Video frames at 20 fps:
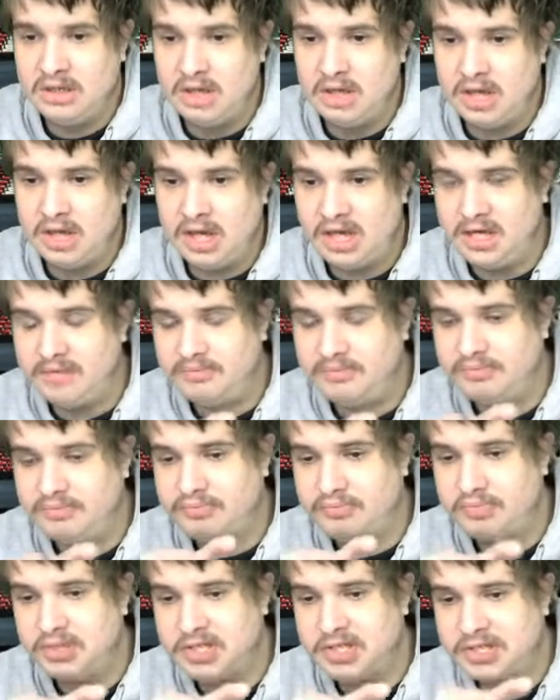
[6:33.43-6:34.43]

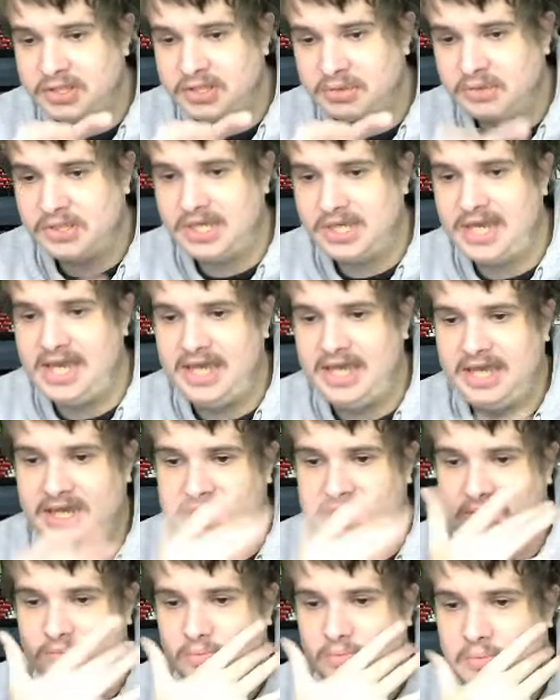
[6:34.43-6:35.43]
Bristol
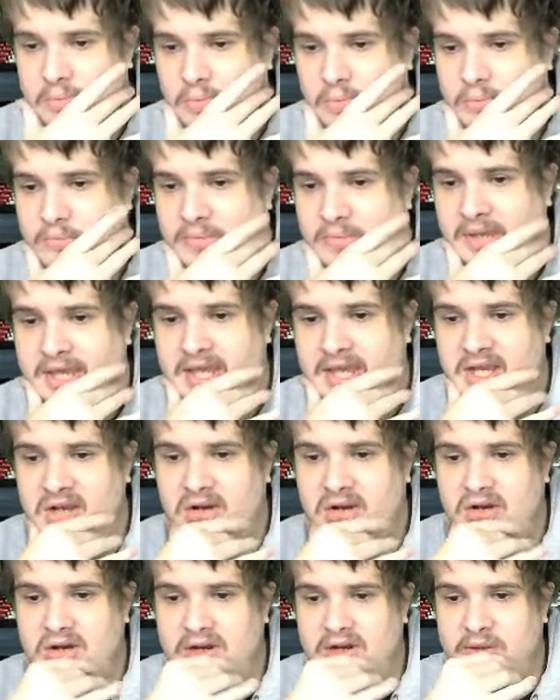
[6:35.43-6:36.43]
City beating
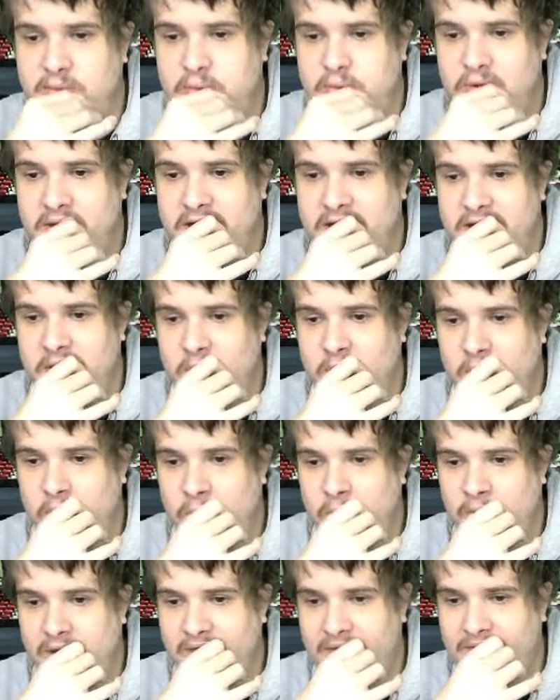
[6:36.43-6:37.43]
Cardiff 1-0
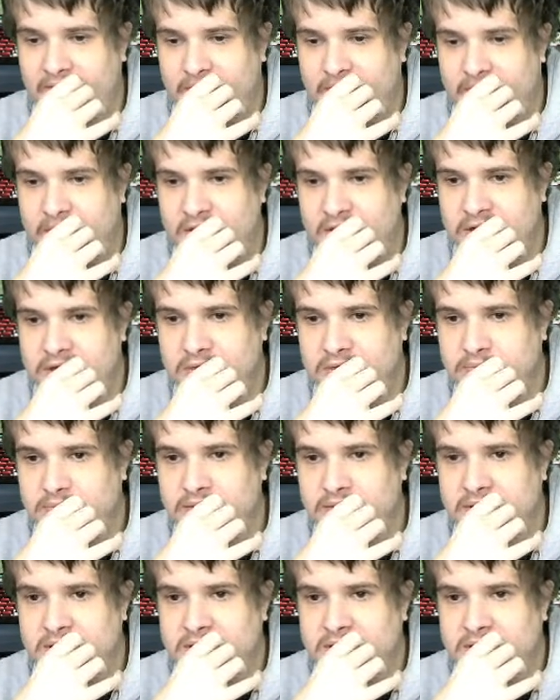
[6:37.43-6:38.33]
away from home.